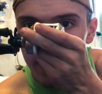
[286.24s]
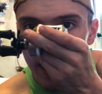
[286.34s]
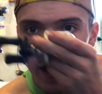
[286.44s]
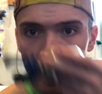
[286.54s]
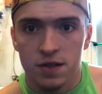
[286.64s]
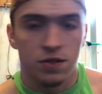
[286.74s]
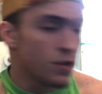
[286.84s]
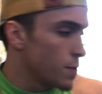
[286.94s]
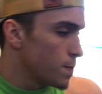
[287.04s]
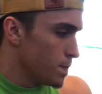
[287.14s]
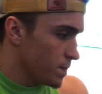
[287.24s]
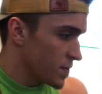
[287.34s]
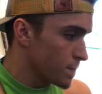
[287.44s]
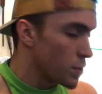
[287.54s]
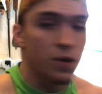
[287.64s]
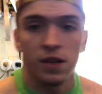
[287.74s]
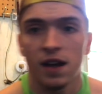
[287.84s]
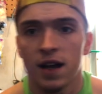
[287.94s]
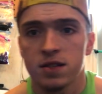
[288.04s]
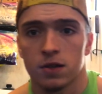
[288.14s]
guides, there's no broken
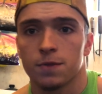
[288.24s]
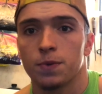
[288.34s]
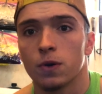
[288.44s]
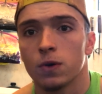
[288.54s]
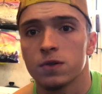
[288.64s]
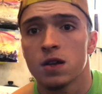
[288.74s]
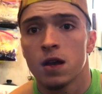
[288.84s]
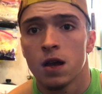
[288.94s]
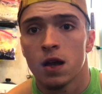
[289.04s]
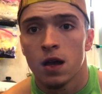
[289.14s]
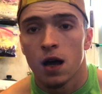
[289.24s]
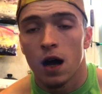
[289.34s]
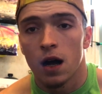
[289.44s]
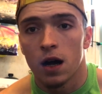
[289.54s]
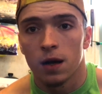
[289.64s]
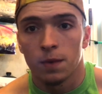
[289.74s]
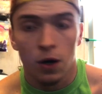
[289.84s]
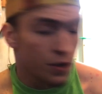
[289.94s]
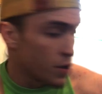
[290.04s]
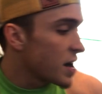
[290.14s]
guides on your poles.
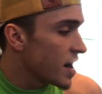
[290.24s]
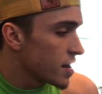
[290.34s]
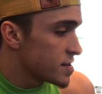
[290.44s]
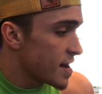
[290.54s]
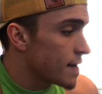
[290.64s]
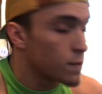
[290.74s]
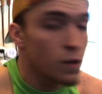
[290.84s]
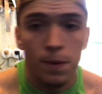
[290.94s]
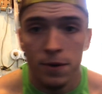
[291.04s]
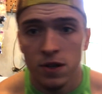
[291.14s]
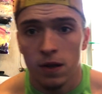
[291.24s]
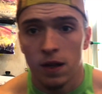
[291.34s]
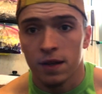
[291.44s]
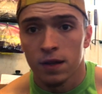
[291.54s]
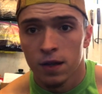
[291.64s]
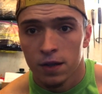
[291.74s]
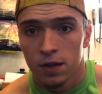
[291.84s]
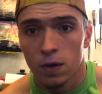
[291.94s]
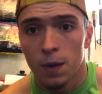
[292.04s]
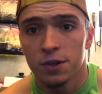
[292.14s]
All your guides have rubbers, like
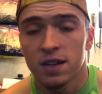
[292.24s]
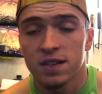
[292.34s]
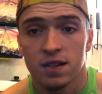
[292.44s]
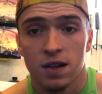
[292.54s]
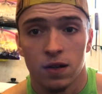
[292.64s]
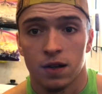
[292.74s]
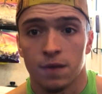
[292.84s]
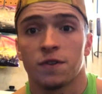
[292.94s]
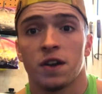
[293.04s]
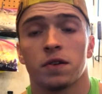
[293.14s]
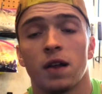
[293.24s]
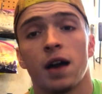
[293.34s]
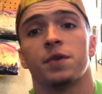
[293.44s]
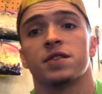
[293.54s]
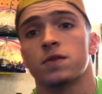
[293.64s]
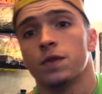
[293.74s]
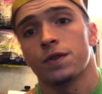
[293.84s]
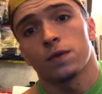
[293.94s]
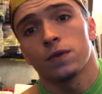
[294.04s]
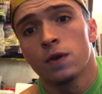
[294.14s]
the rubber things that aren't going to fray your line when it's
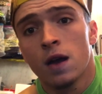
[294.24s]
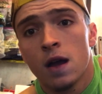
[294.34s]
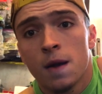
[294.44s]
going through.